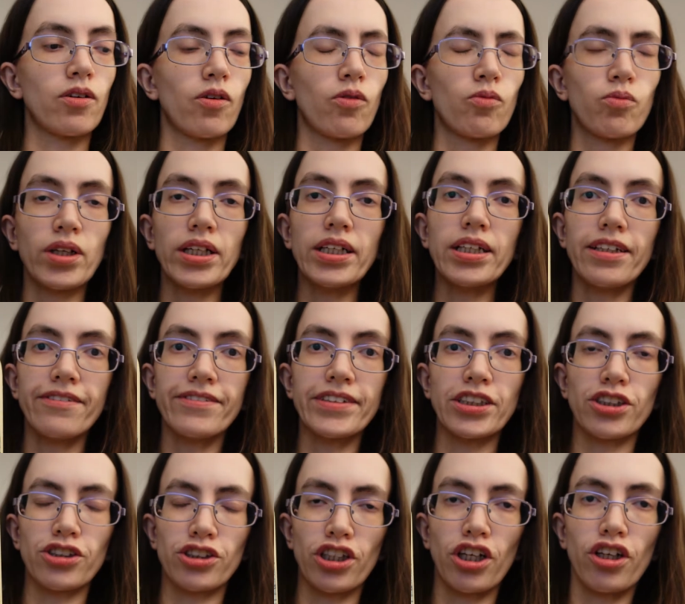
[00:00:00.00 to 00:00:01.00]
We live in
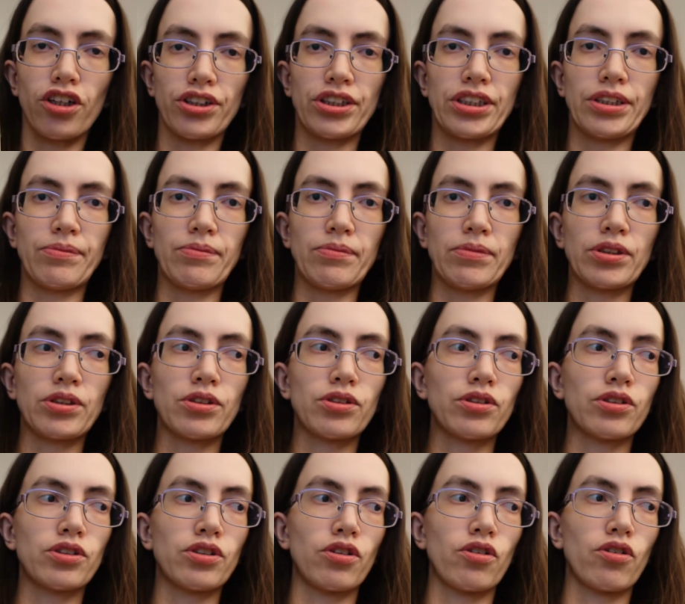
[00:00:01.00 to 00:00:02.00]
a time
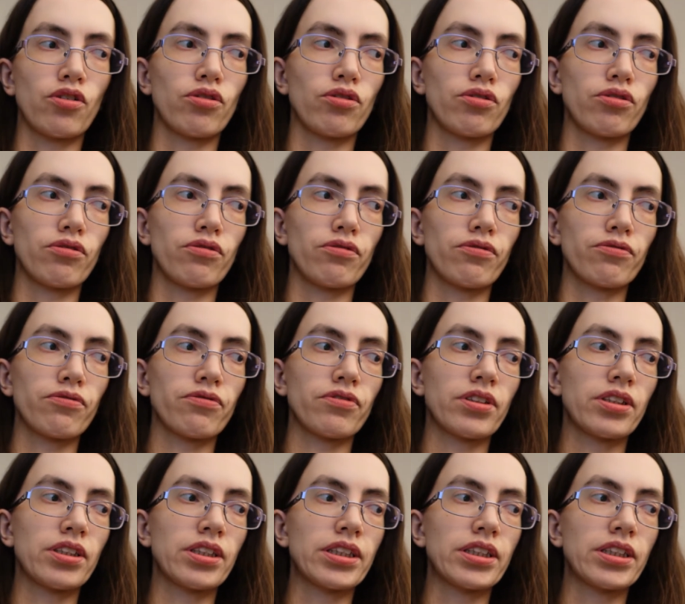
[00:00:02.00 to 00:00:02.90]
of